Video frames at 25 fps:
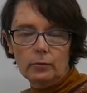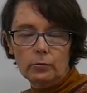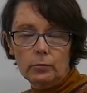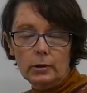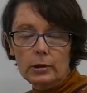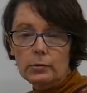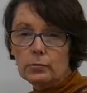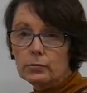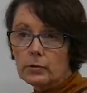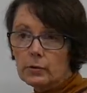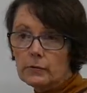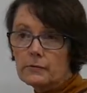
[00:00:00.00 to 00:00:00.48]
we
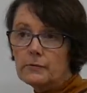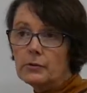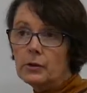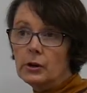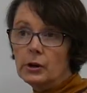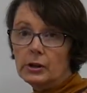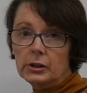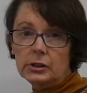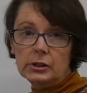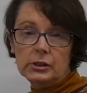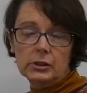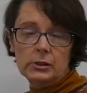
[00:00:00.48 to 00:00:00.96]

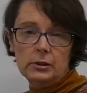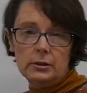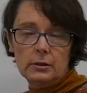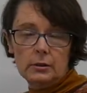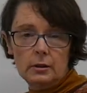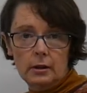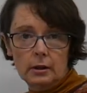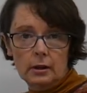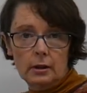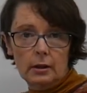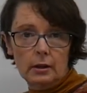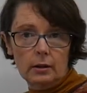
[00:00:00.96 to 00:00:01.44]
reverse
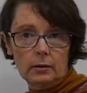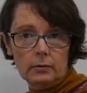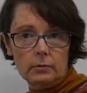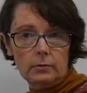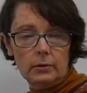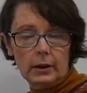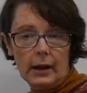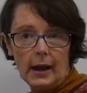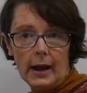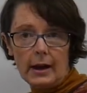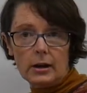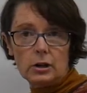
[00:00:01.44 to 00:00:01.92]
the
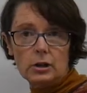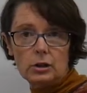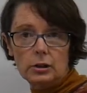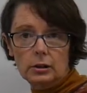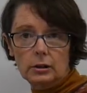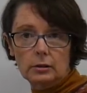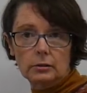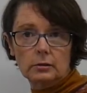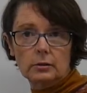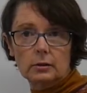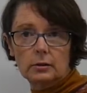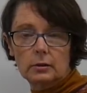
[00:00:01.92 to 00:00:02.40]
reaction
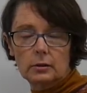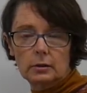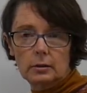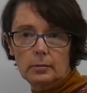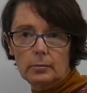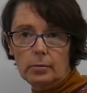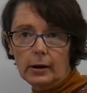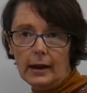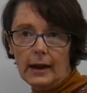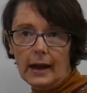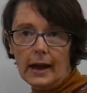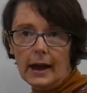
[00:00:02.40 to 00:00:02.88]

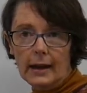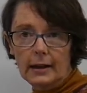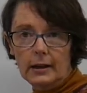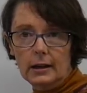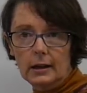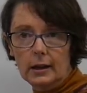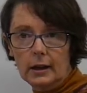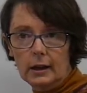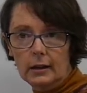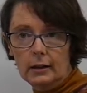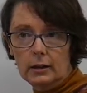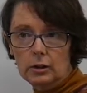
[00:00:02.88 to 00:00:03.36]
by adding
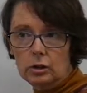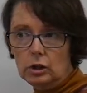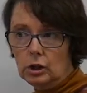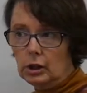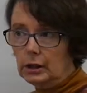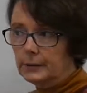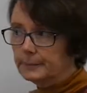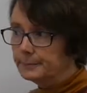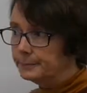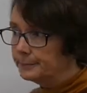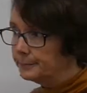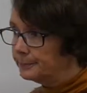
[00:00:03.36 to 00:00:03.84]
energy.
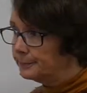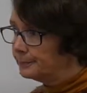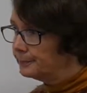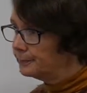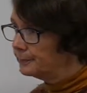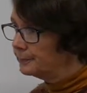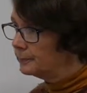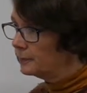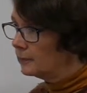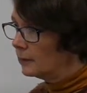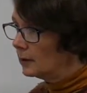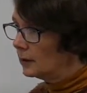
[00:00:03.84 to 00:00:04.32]

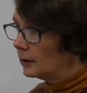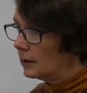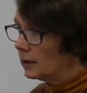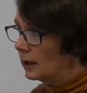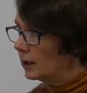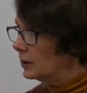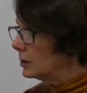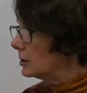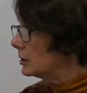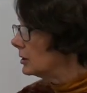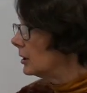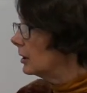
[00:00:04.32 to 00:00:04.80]

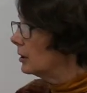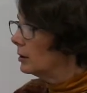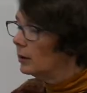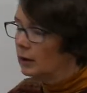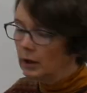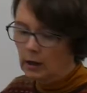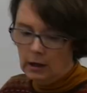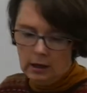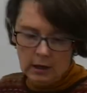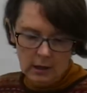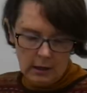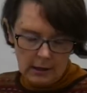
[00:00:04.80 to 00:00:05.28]
Okay, so
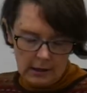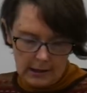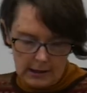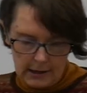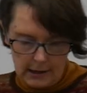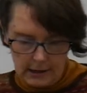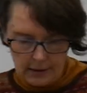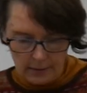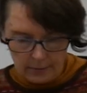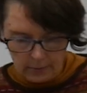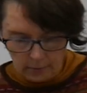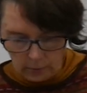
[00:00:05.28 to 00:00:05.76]

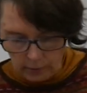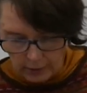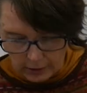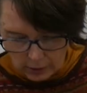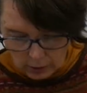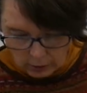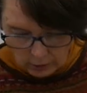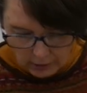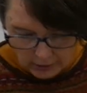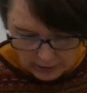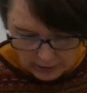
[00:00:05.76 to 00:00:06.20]
we're doing